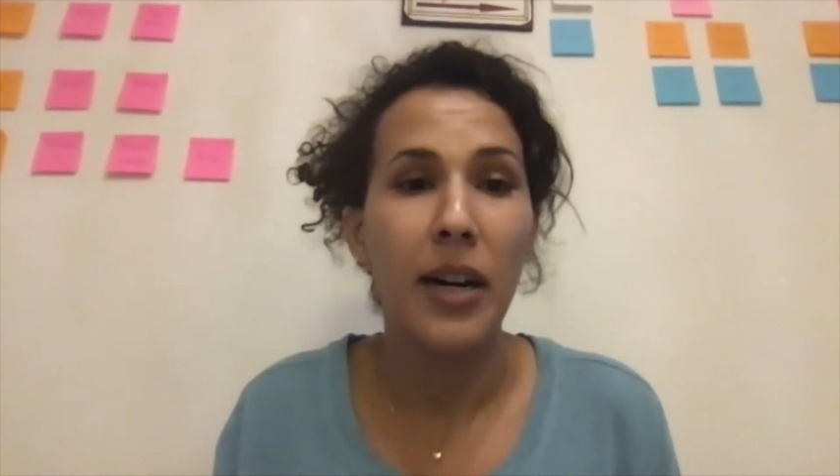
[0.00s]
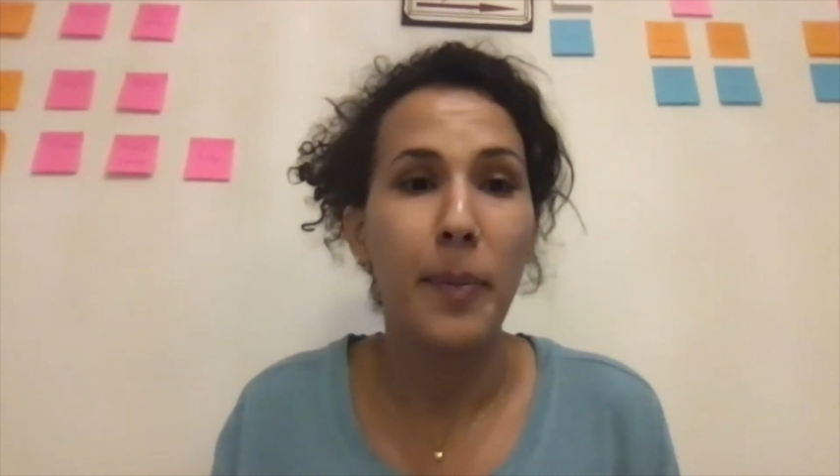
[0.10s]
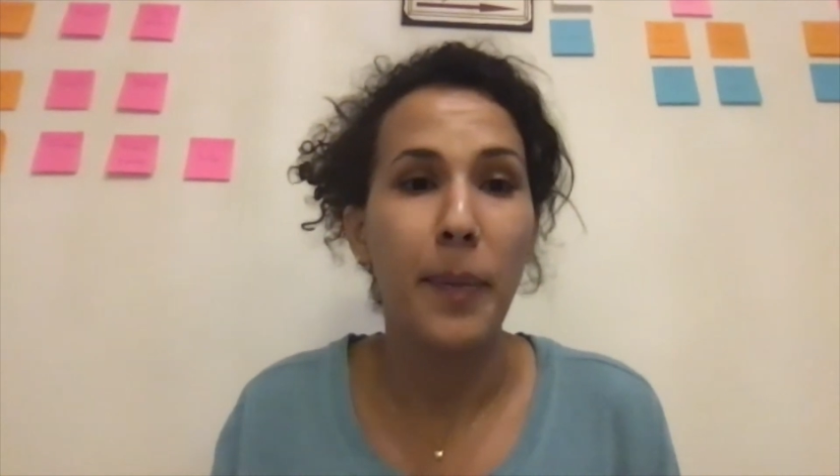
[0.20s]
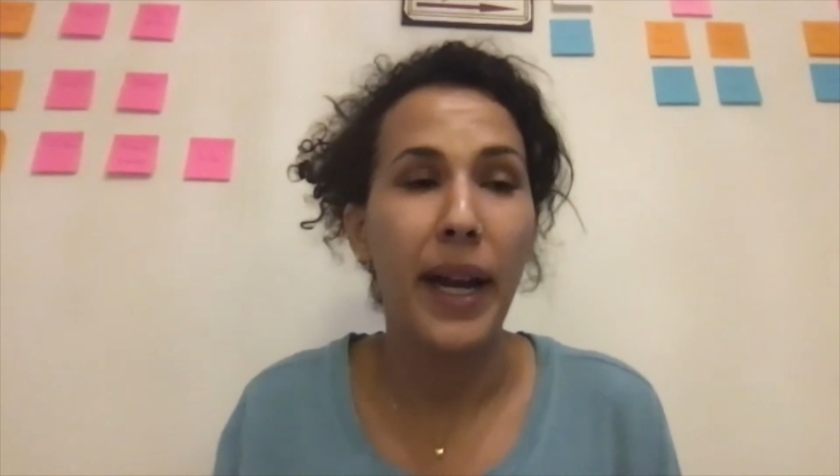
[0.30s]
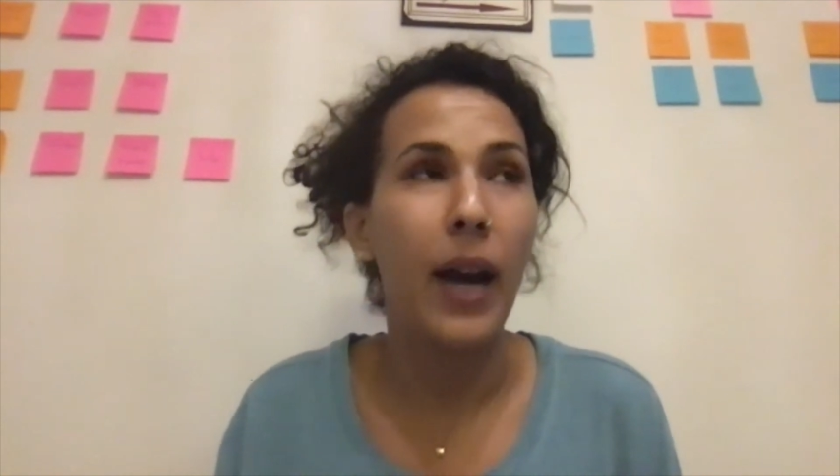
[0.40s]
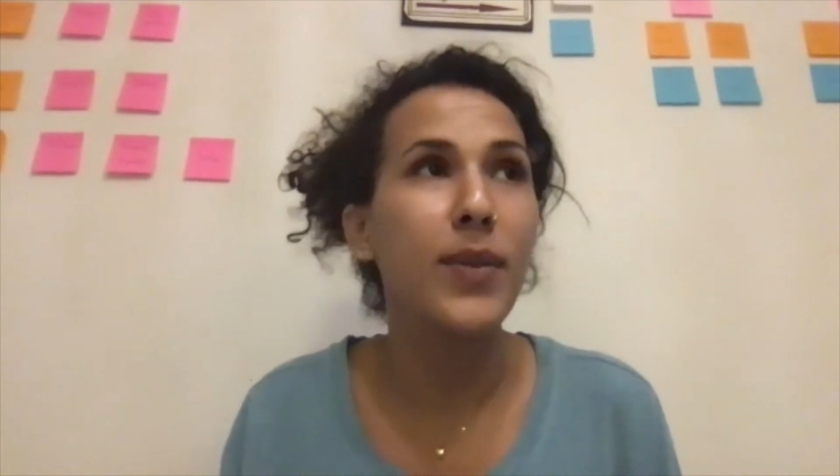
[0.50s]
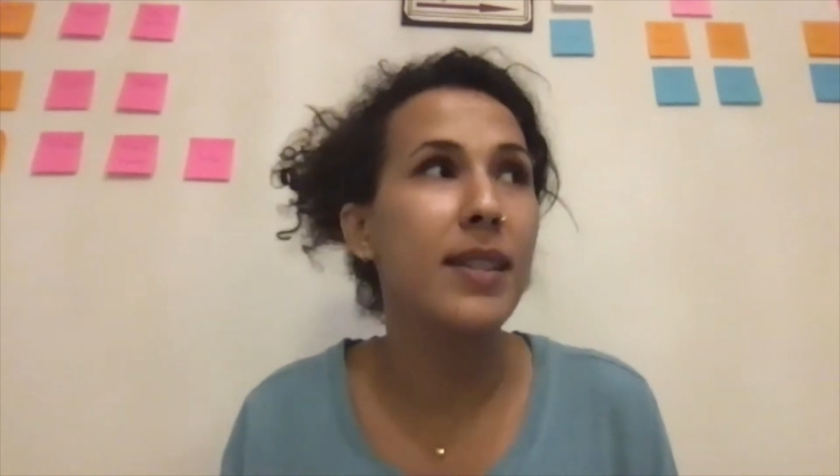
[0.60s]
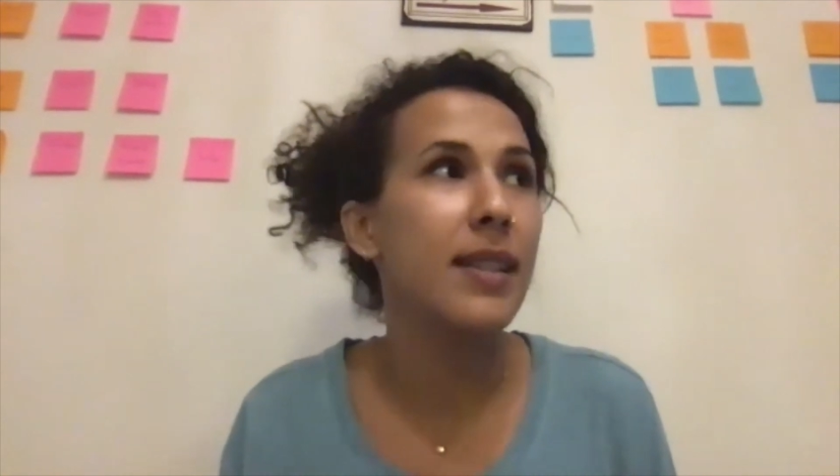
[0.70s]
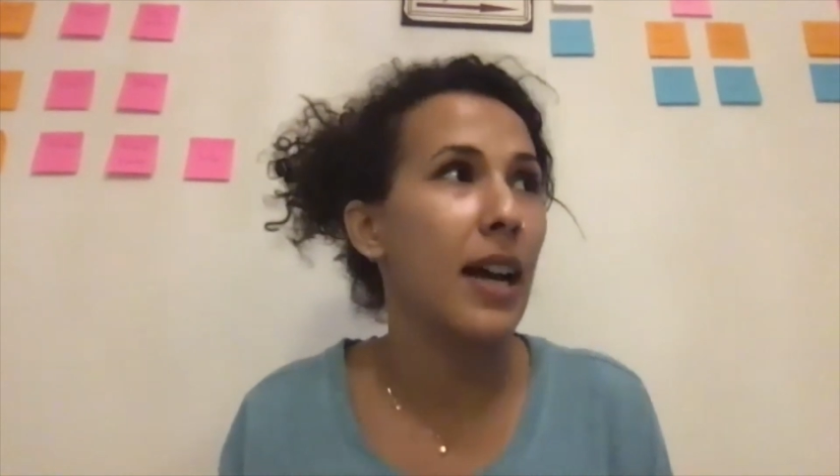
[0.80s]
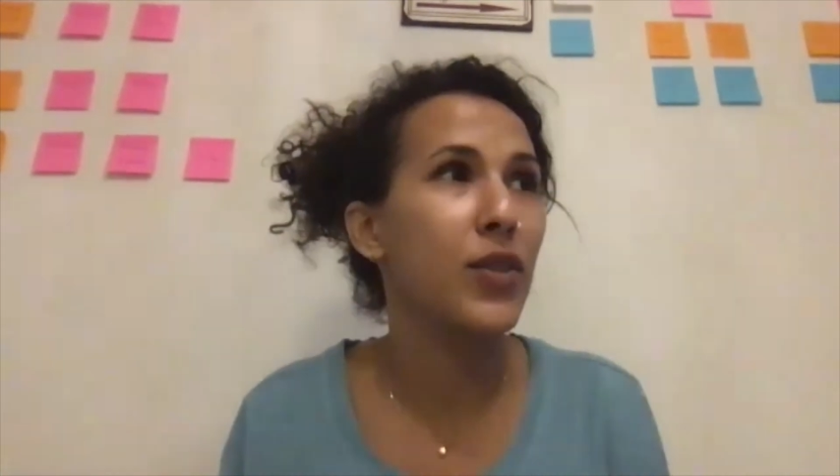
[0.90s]
My house is
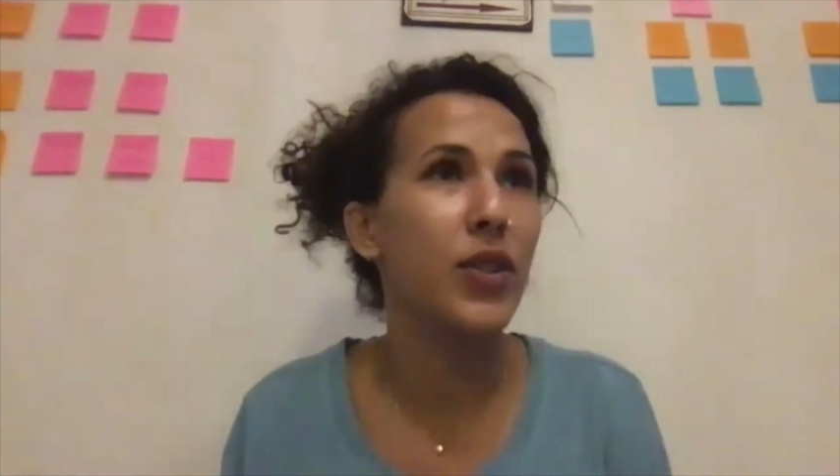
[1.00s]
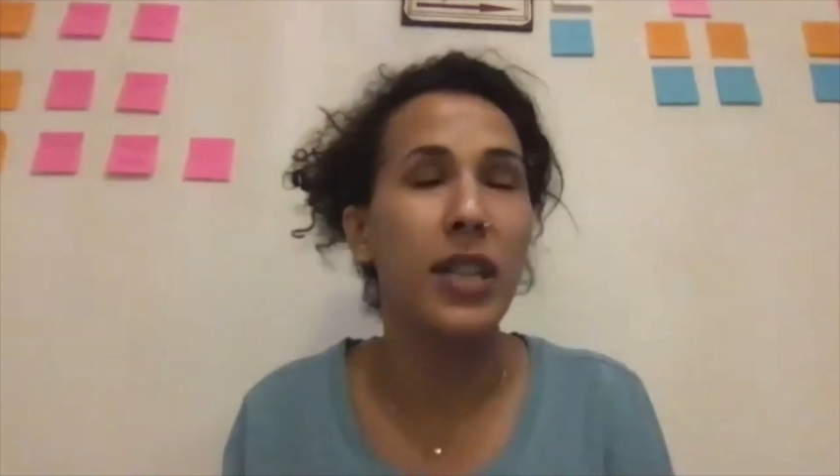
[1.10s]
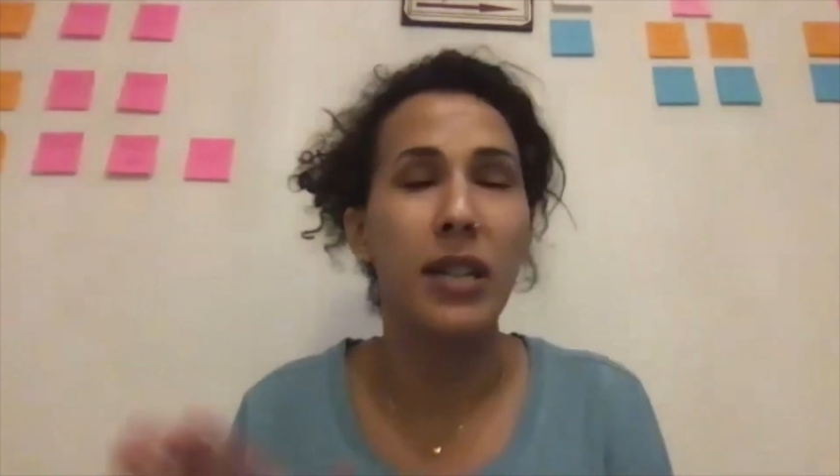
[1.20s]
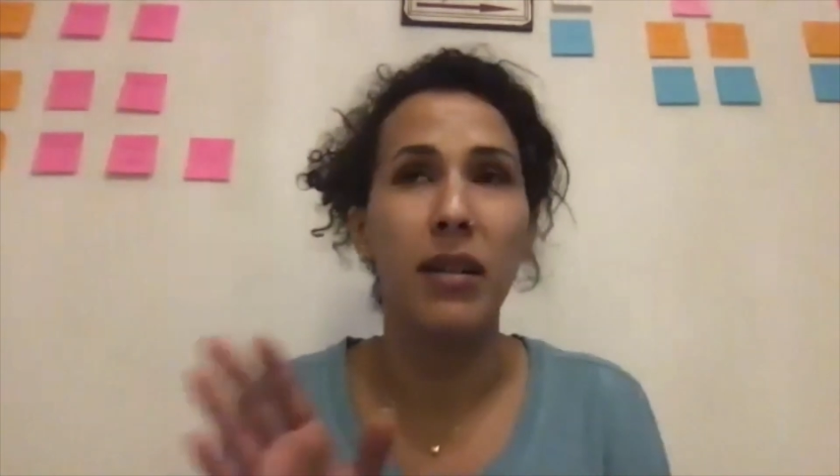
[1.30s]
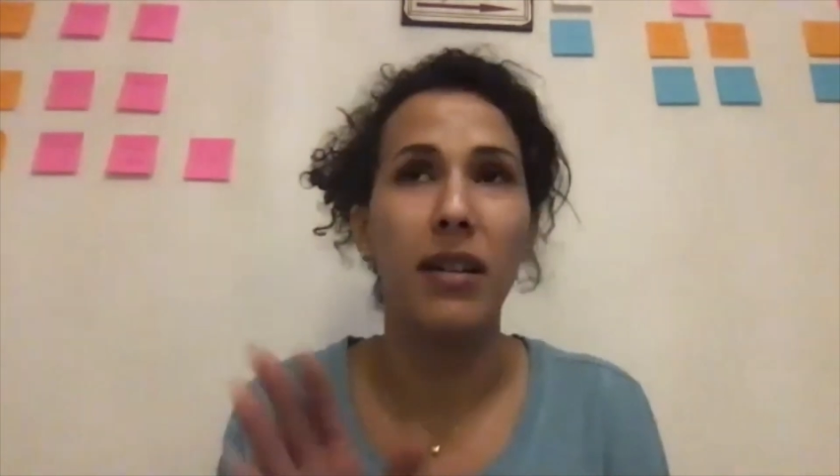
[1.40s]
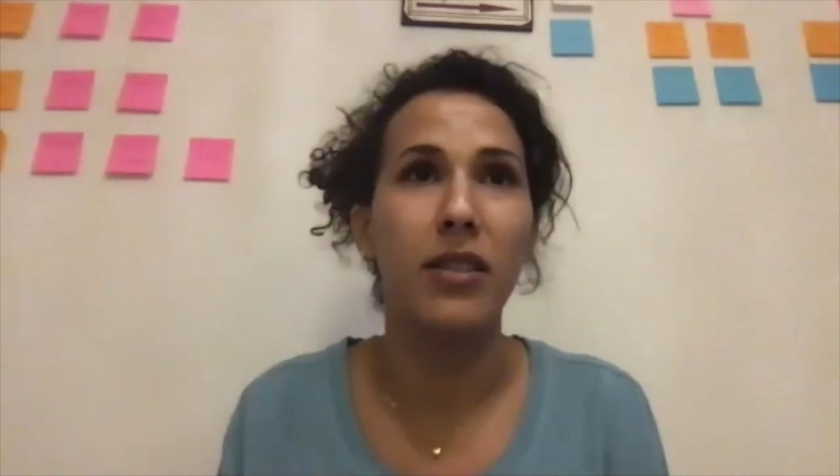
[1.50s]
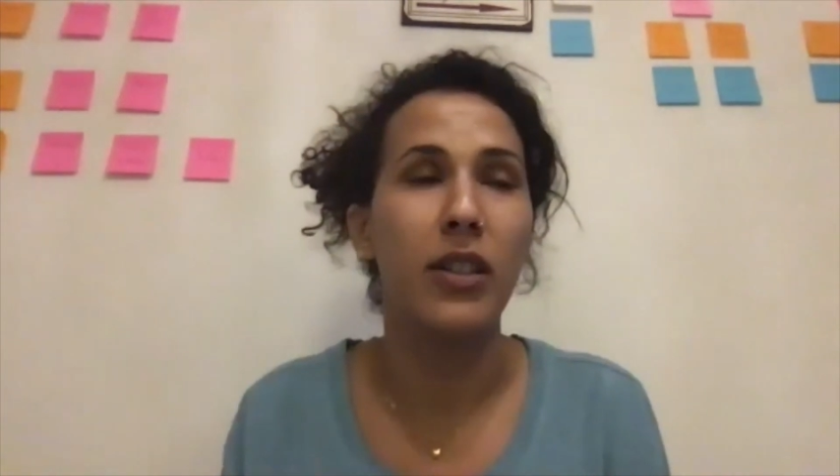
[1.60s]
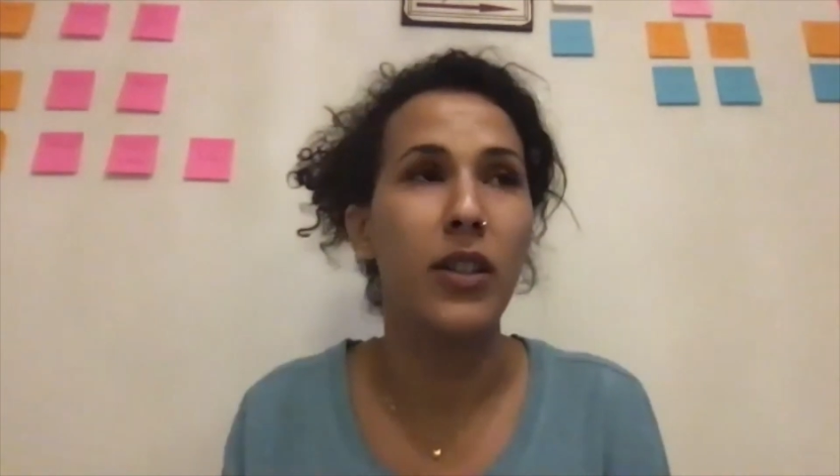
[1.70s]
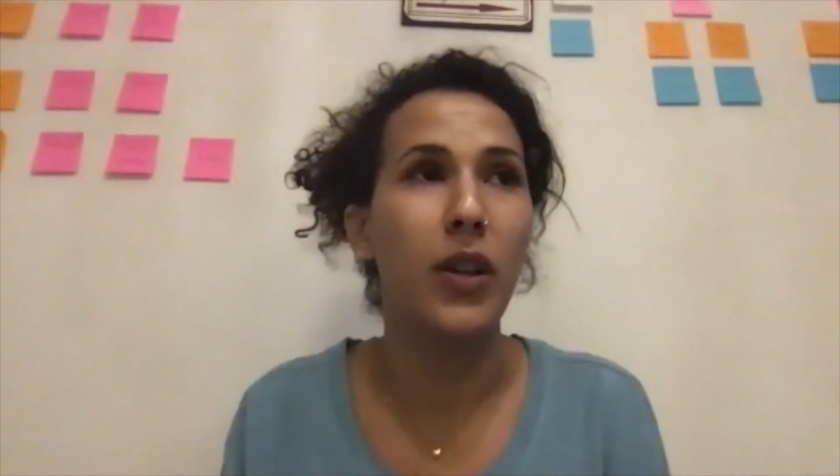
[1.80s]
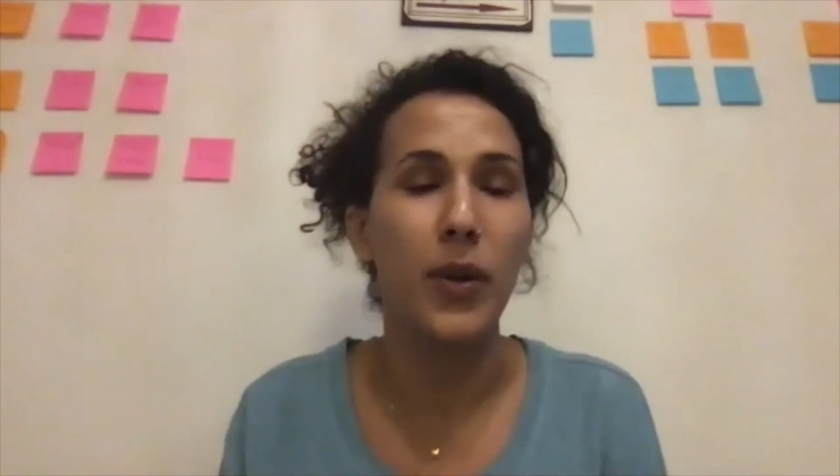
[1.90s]
actually,
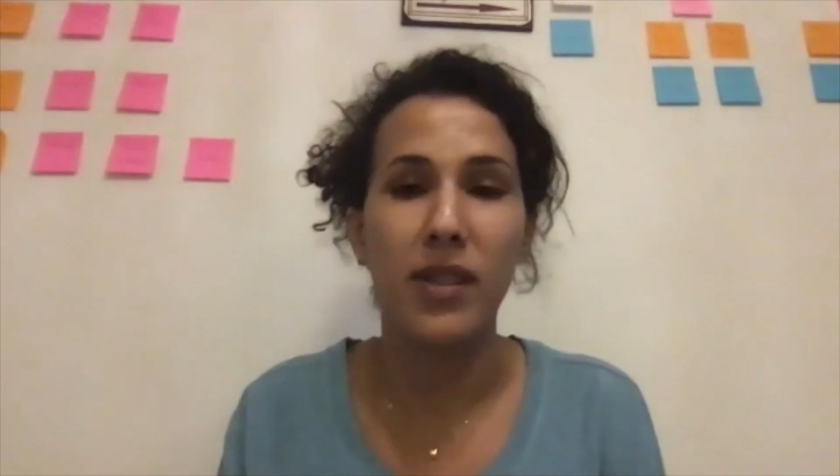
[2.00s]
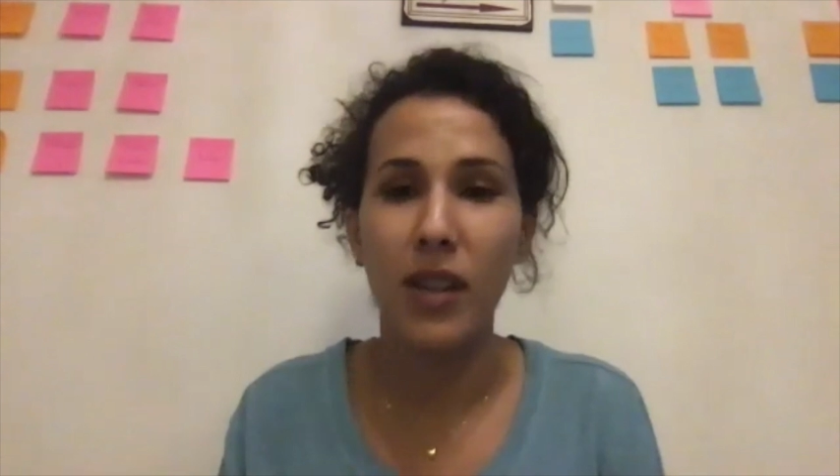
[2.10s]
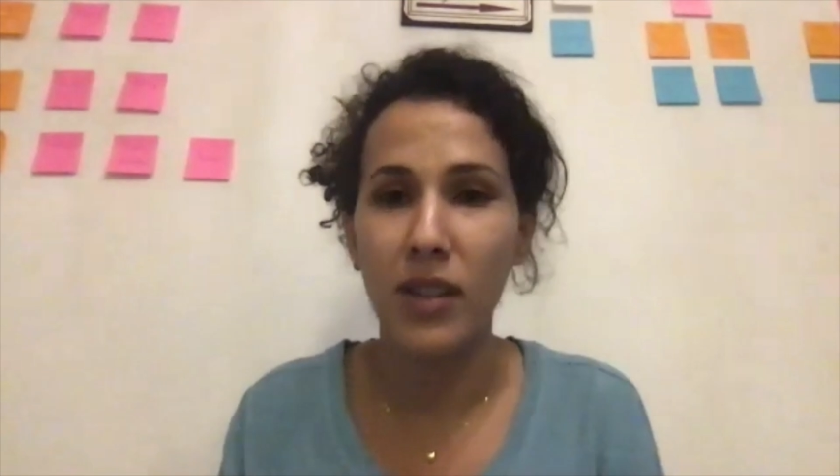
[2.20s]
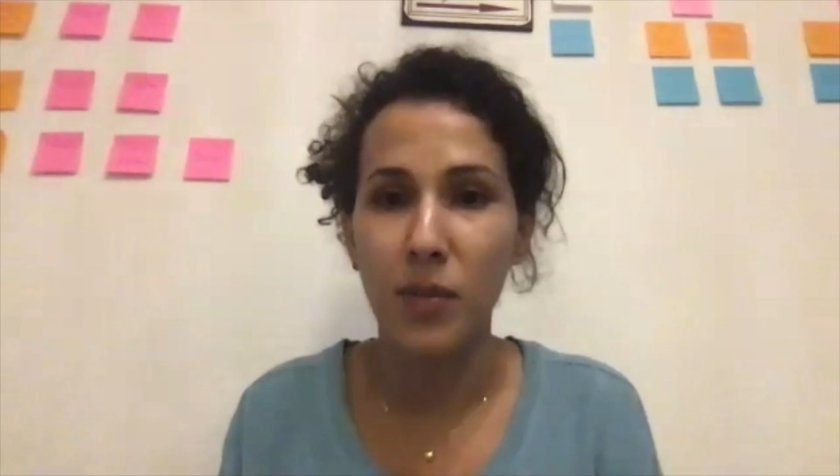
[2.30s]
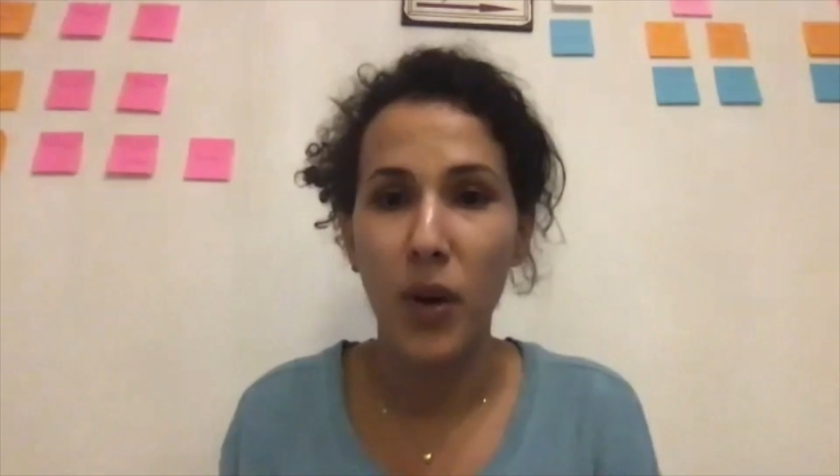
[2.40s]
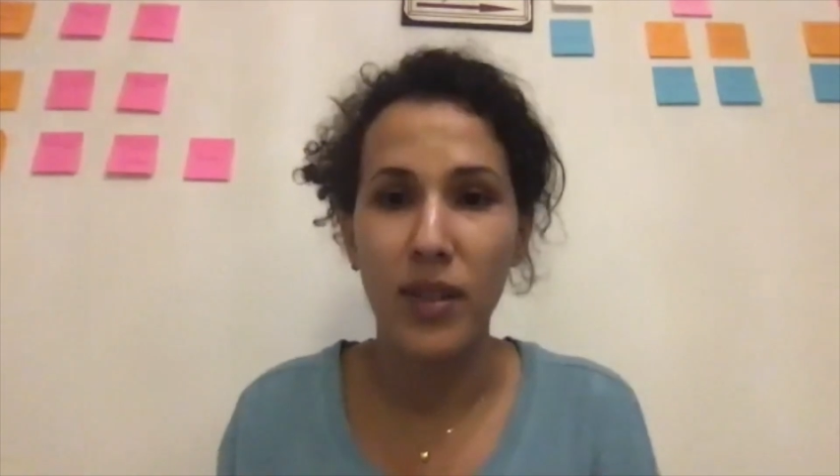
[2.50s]
it's not small,